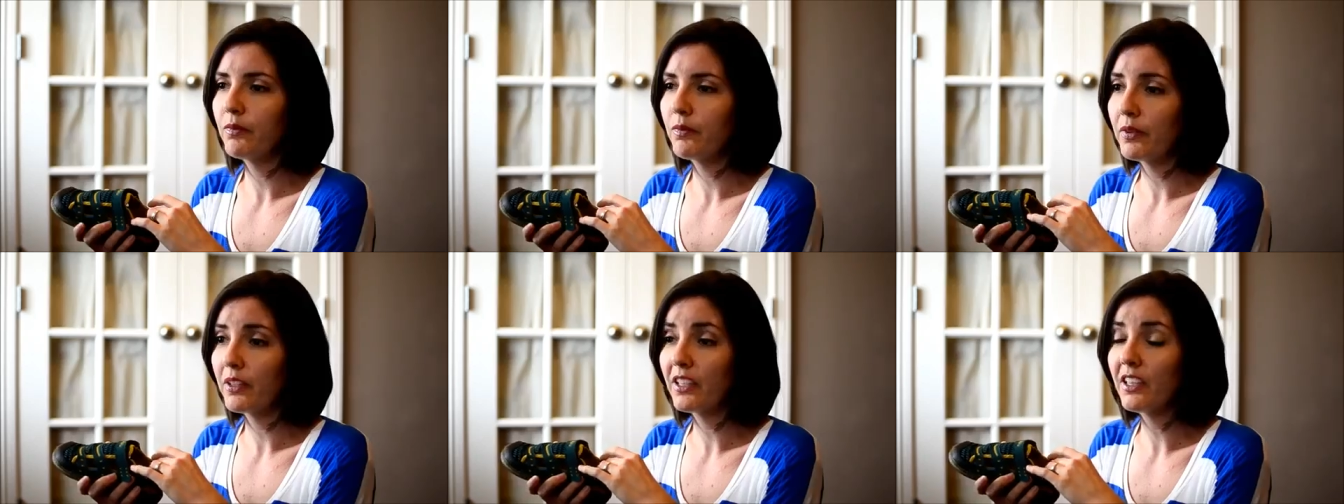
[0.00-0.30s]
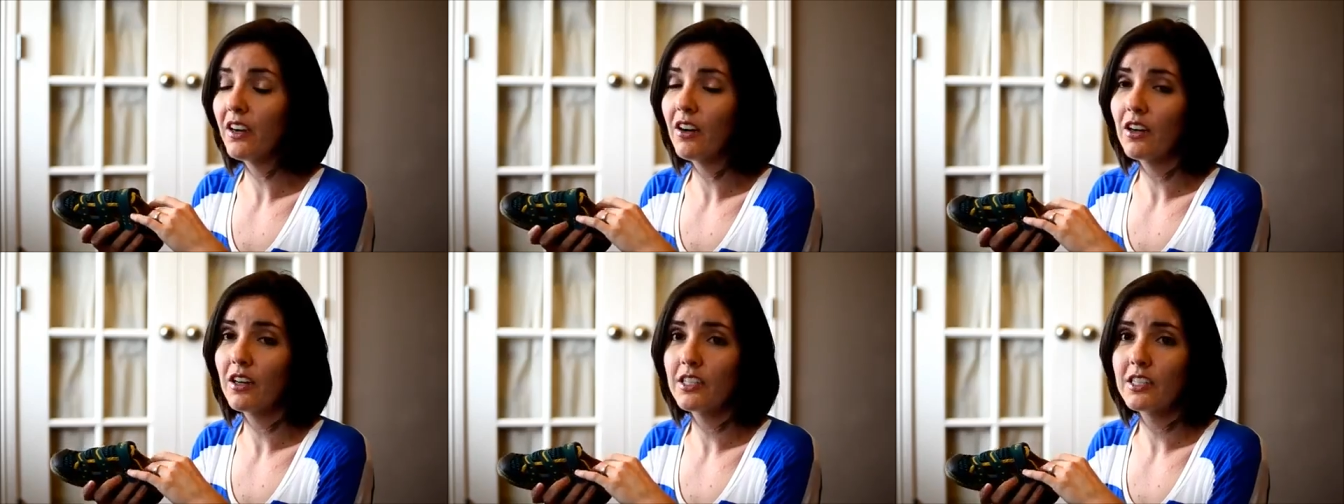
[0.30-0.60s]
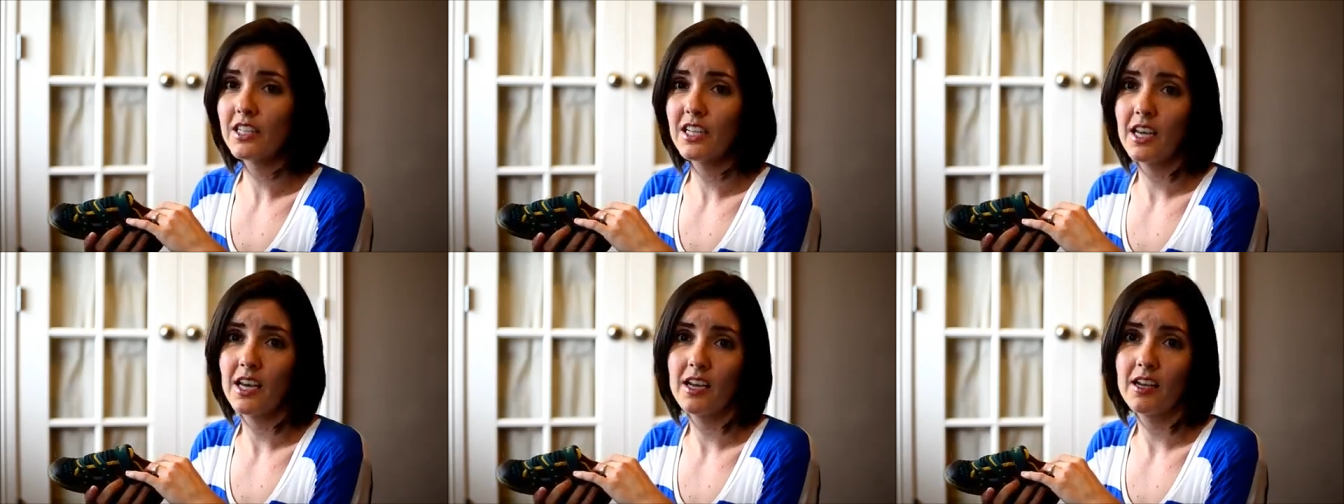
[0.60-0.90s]
really hard
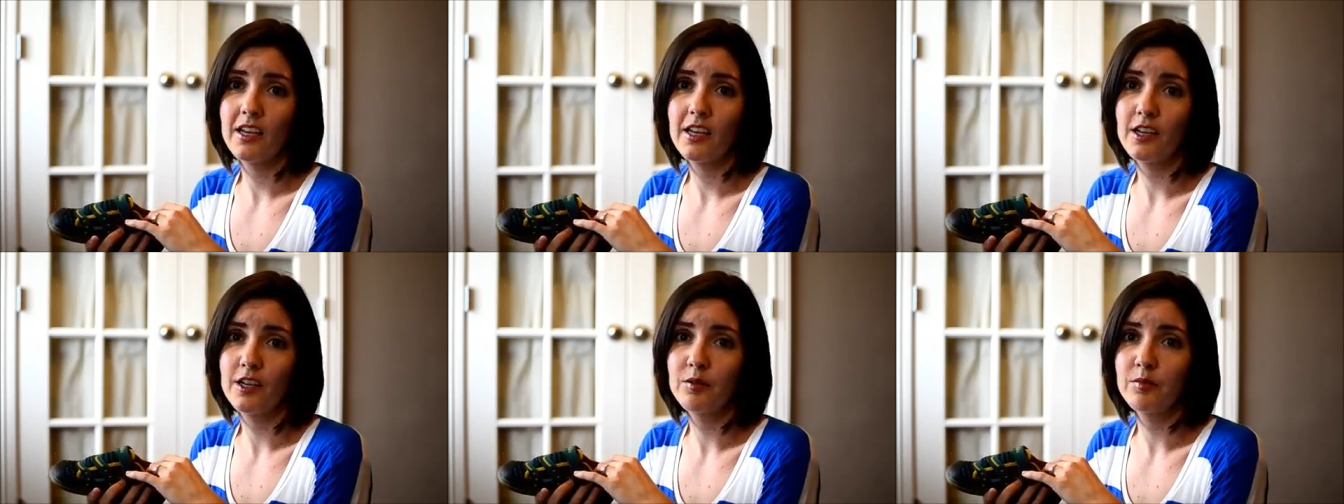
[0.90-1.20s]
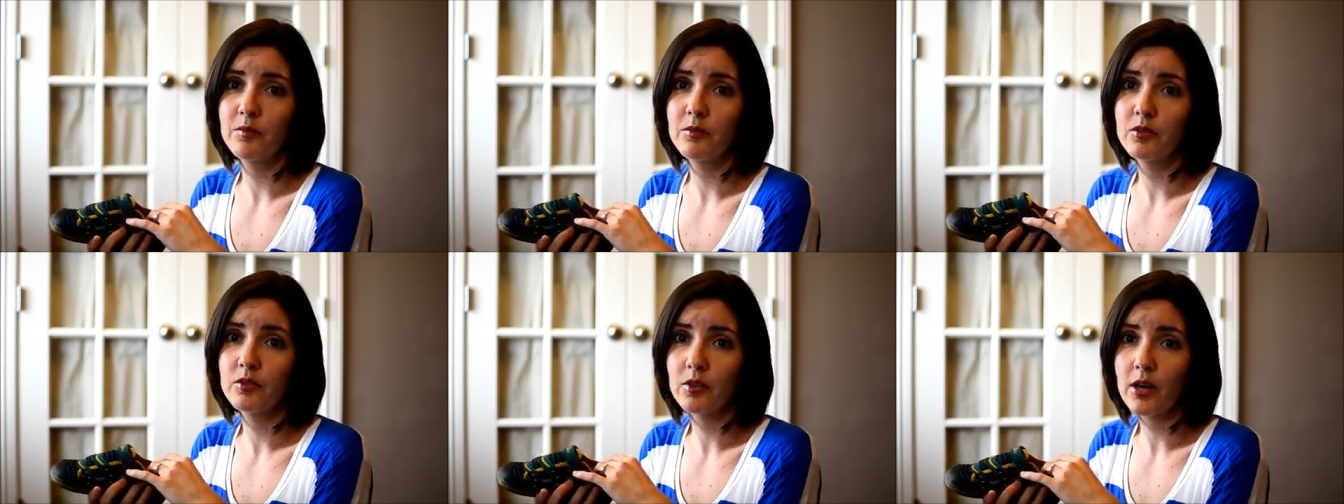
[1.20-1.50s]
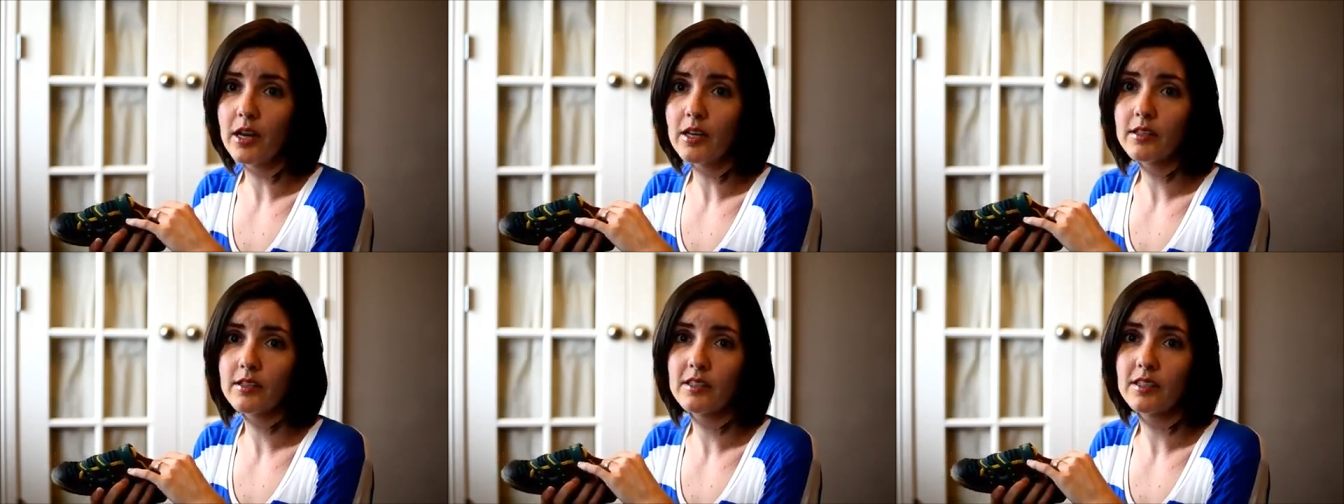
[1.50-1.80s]
to get him
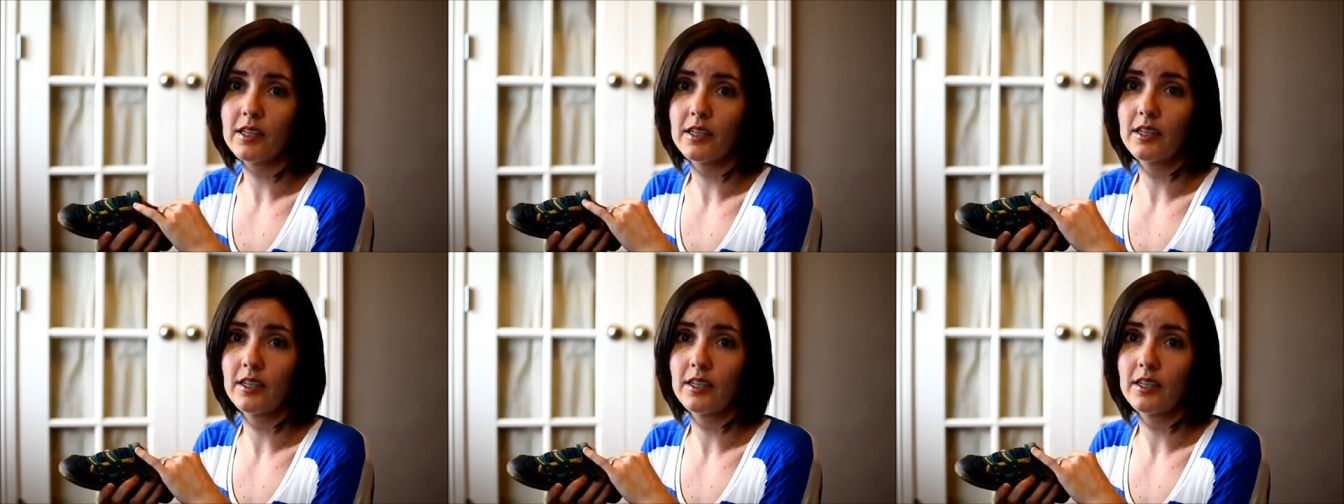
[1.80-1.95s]
dressed,